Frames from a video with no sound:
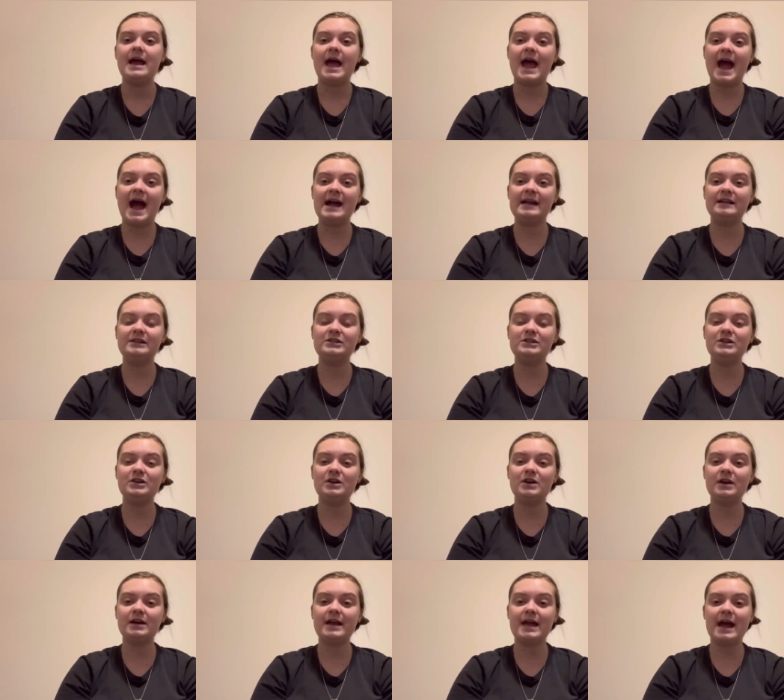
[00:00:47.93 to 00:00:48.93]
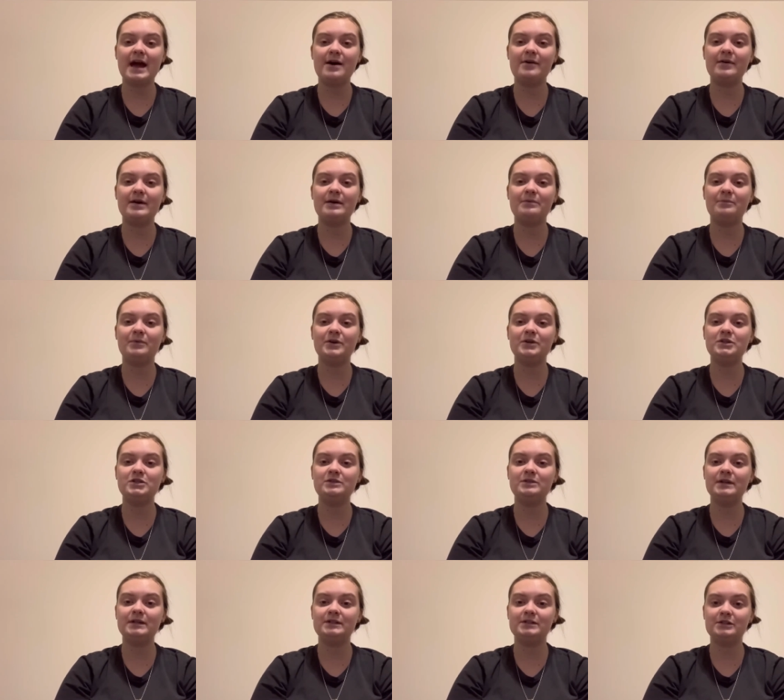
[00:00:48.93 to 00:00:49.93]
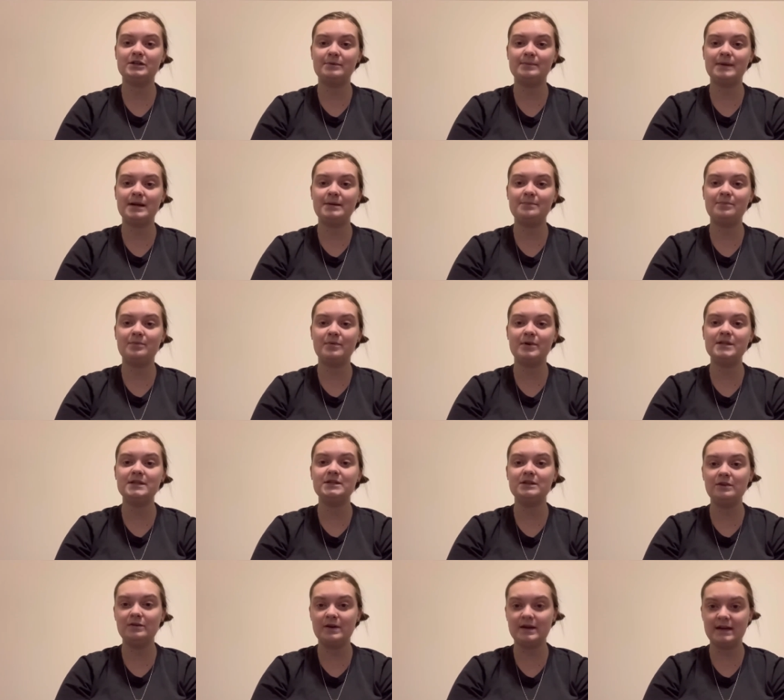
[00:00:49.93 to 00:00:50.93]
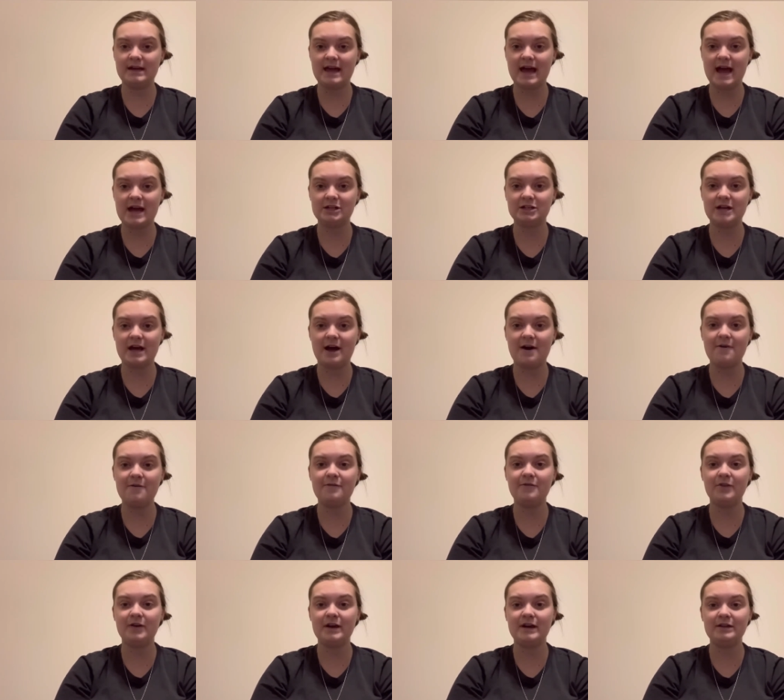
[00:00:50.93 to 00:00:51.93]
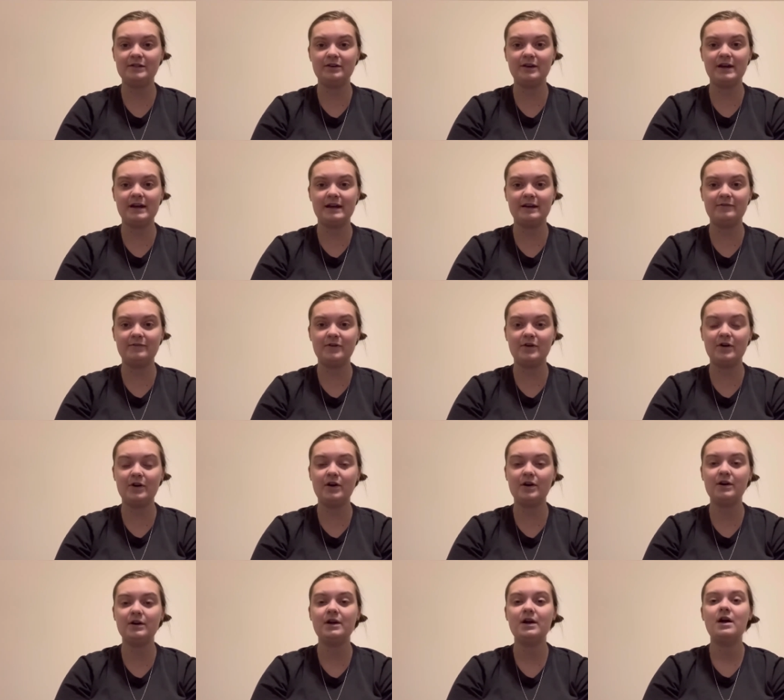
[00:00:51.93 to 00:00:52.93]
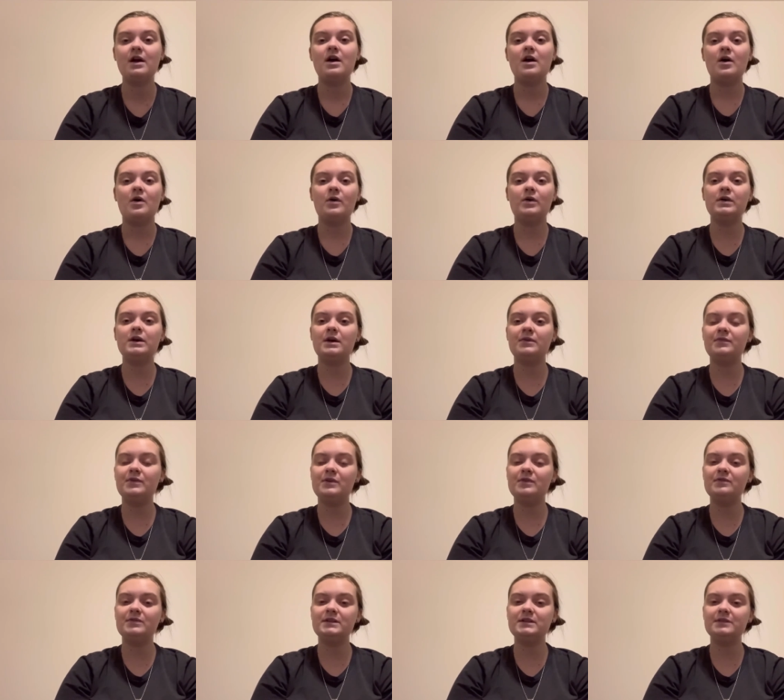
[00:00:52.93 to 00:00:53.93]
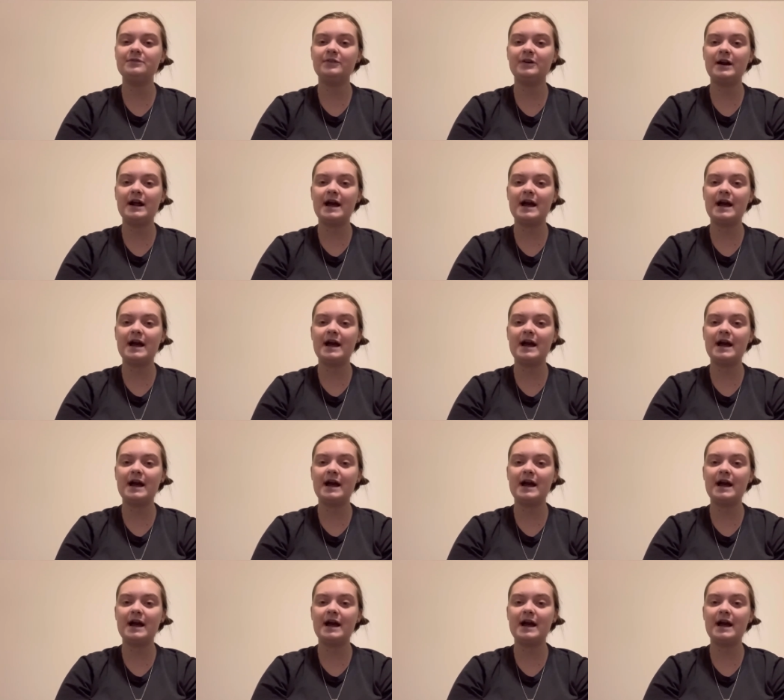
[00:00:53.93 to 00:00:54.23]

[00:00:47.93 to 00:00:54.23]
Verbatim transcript: added to your account. And once you get so many points, you can cash out for either a gift card on a few of the different